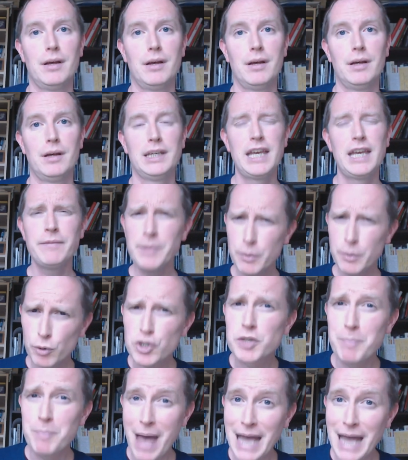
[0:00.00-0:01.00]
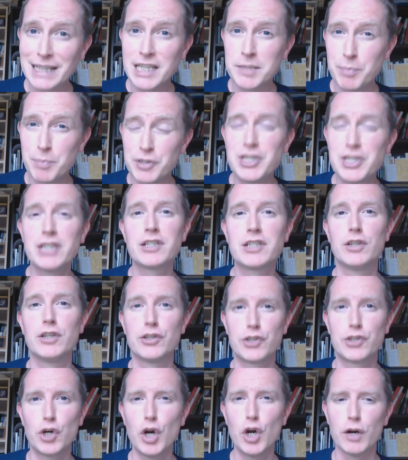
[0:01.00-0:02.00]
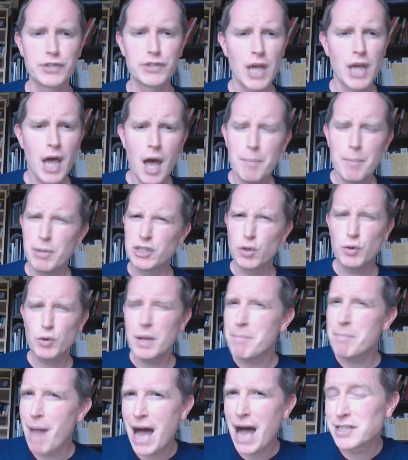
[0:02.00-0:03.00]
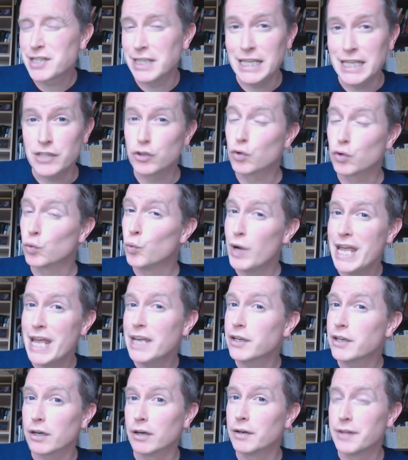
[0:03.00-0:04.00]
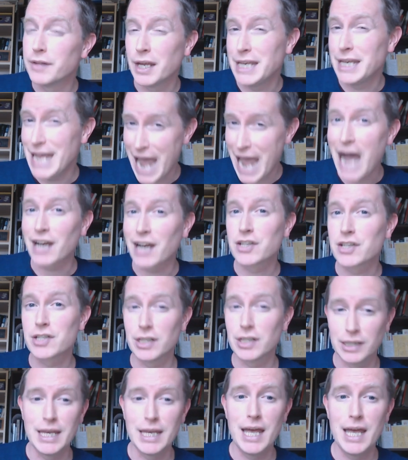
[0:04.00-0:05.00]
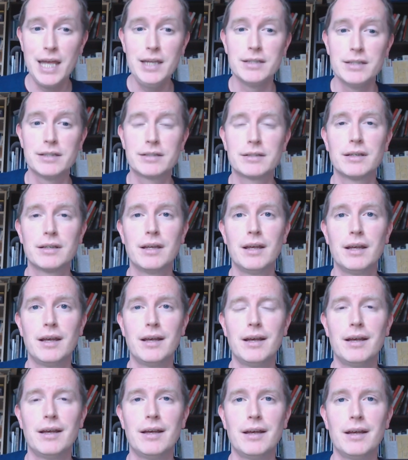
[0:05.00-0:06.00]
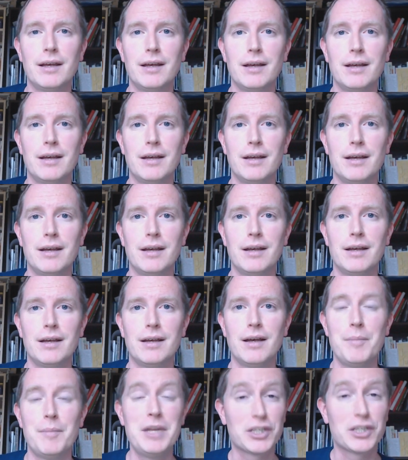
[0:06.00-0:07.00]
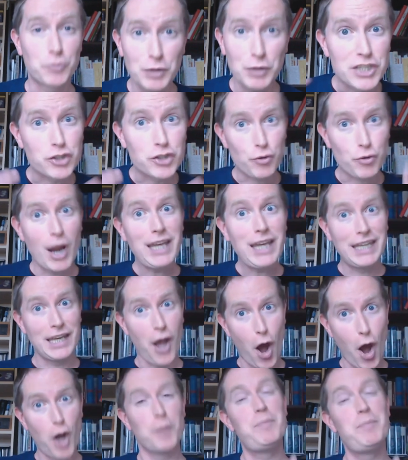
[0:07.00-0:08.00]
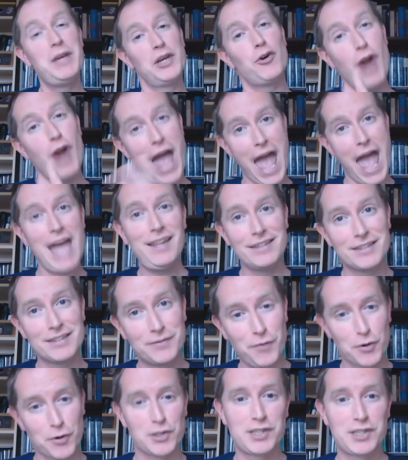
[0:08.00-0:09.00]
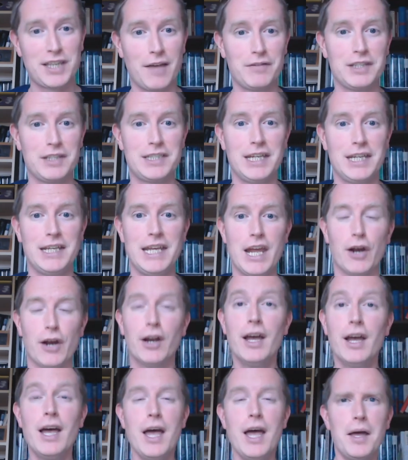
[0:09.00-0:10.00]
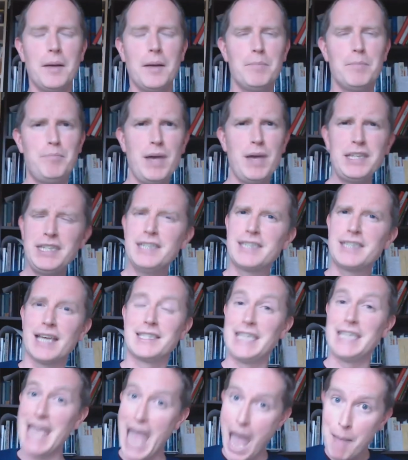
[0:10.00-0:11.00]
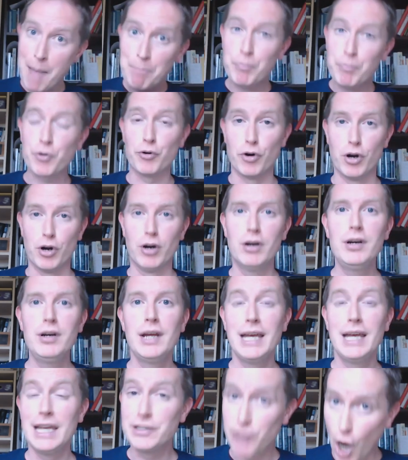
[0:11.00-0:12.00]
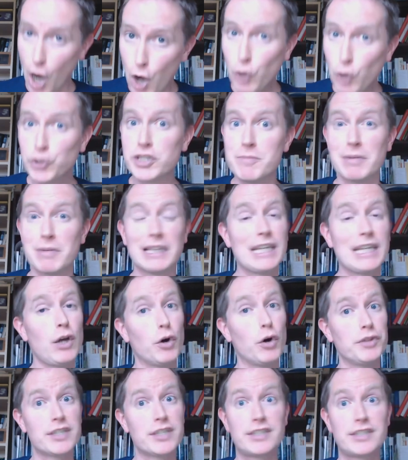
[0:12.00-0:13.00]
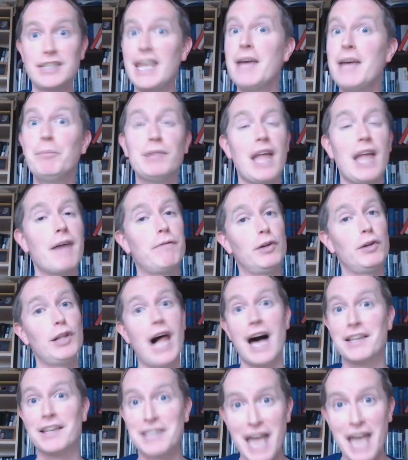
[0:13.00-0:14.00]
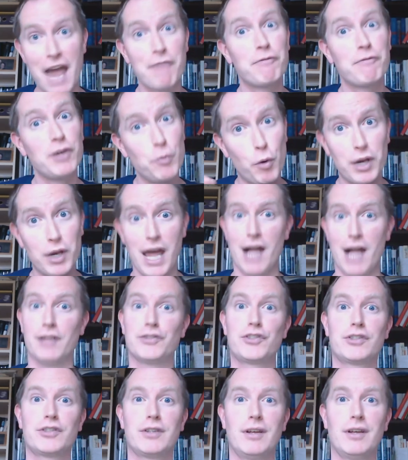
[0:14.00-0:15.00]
Give him the respect his position deserves, but don't imagine he's greater than he actually is. I mean, it's really striking how Peter ends verse 17 here. Basically says the emperor is ultimately on the same level as everyone else.